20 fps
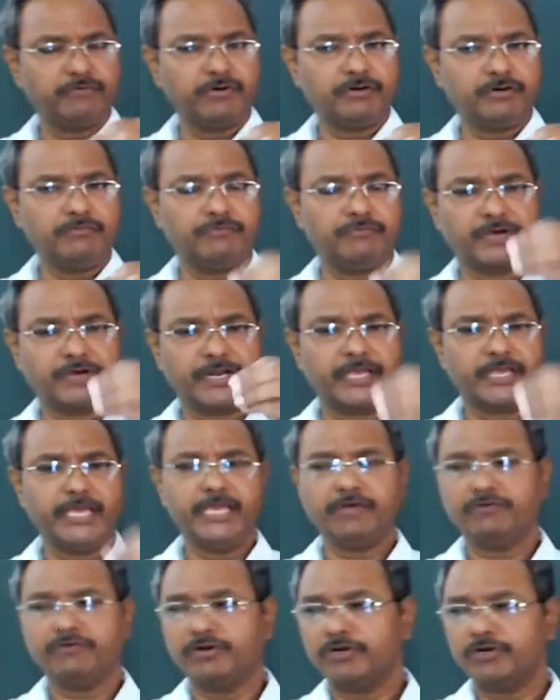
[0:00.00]
to, for k
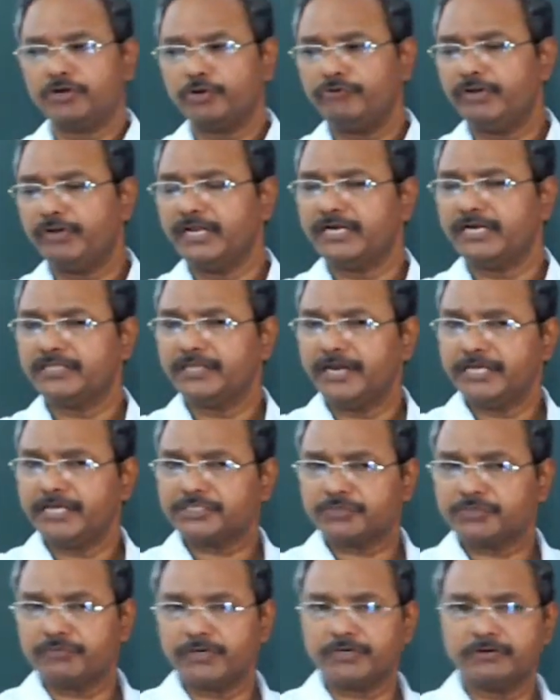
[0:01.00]
equal to 2, you will get the next
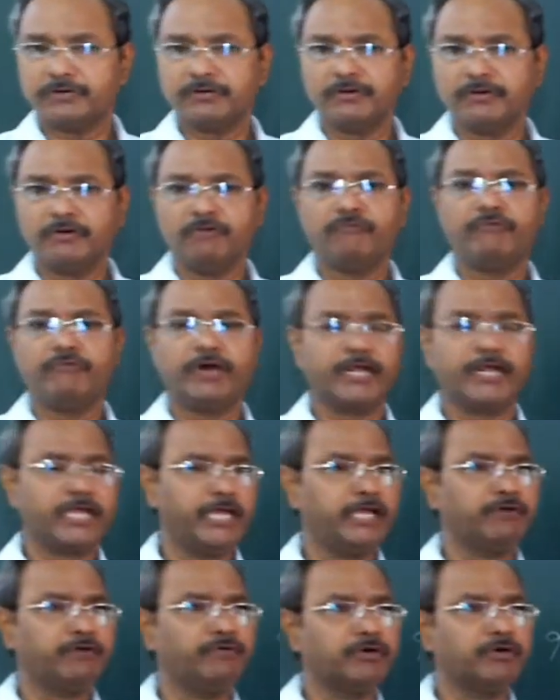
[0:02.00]
one. For k
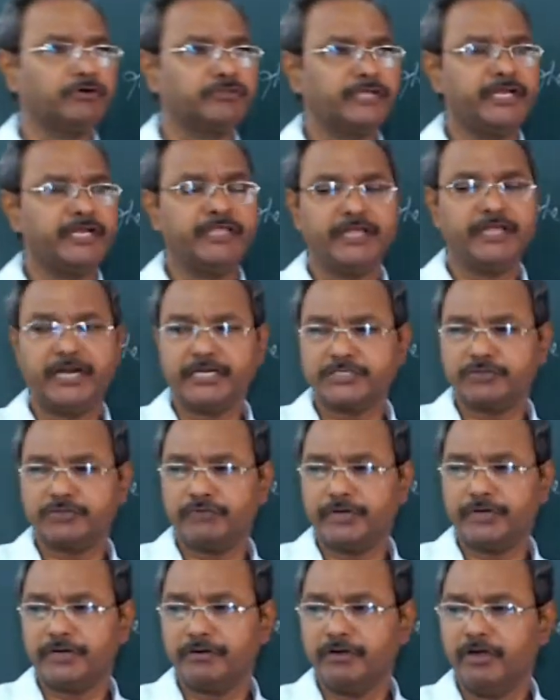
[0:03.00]
equal to 3, the next
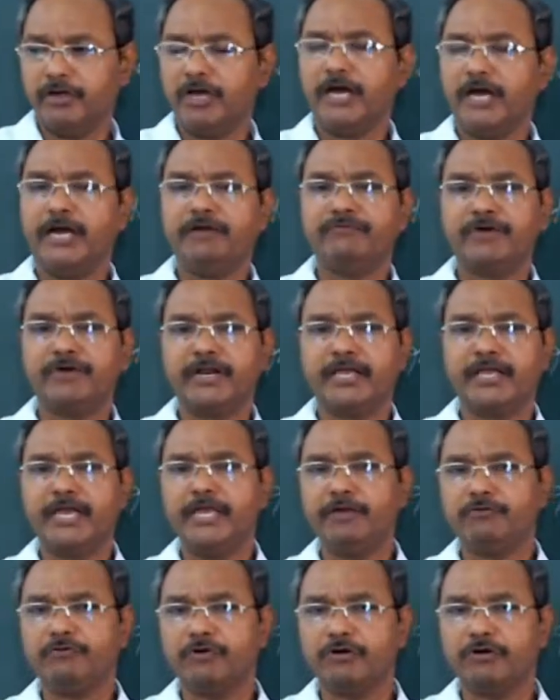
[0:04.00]
one. And for k
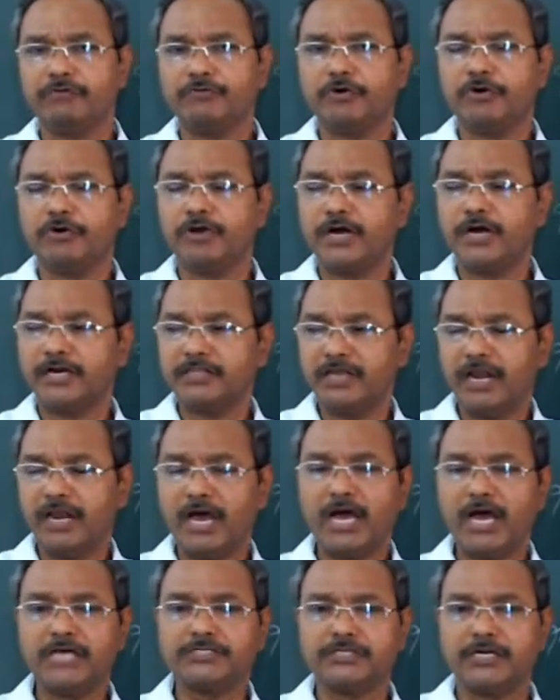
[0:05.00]
equal to 4, you got the
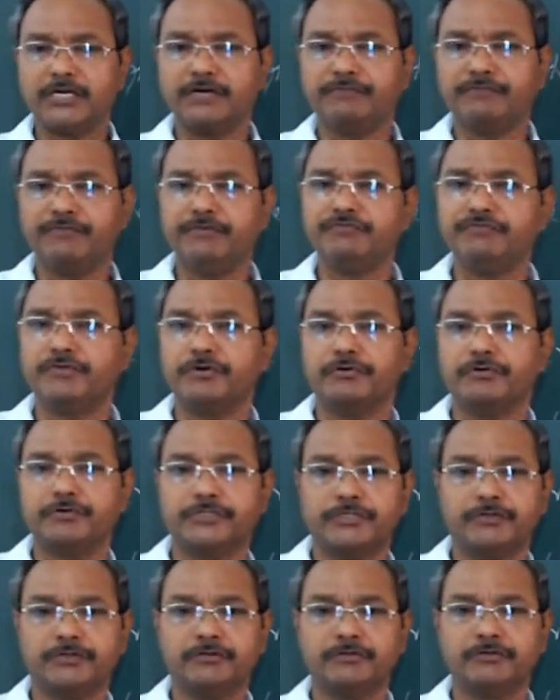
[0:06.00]
last and fifth root.
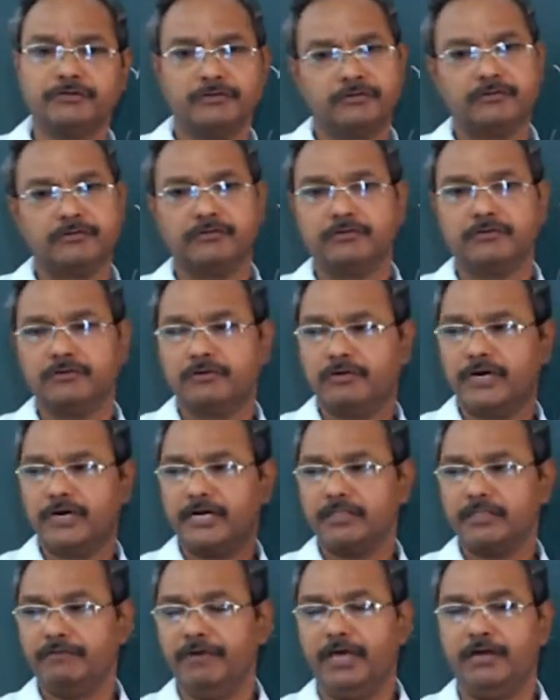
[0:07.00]
You got the
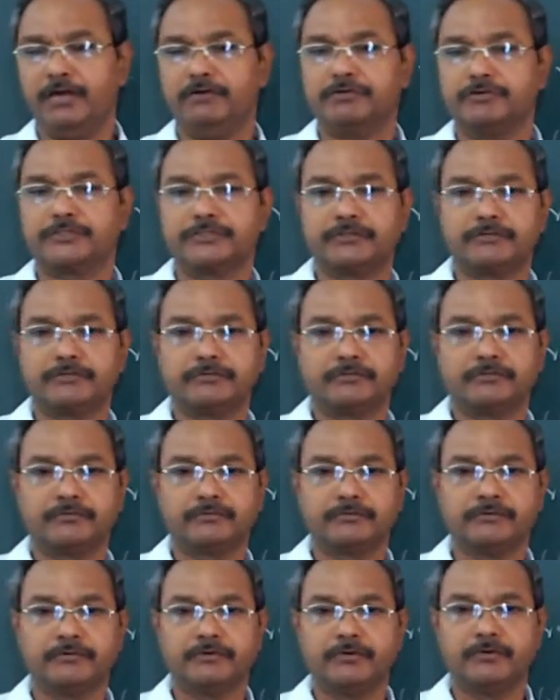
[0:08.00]
values.
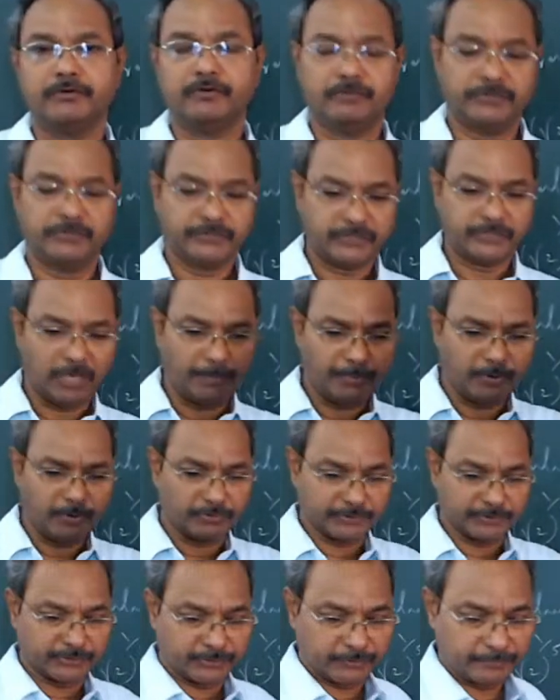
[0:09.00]

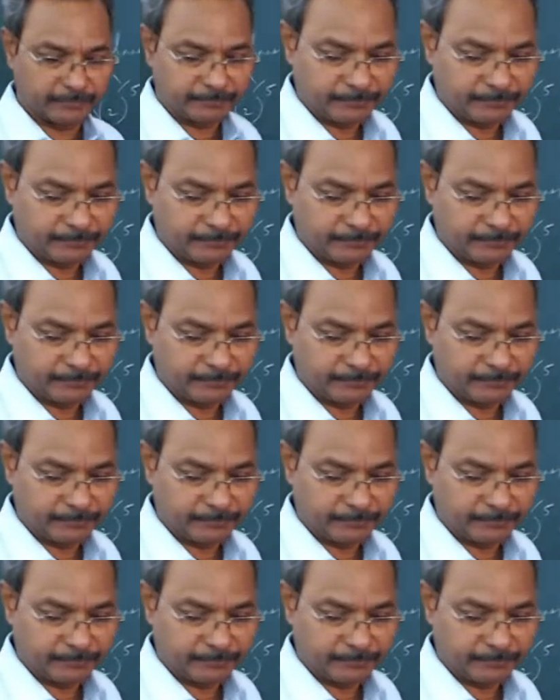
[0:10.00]
Suppose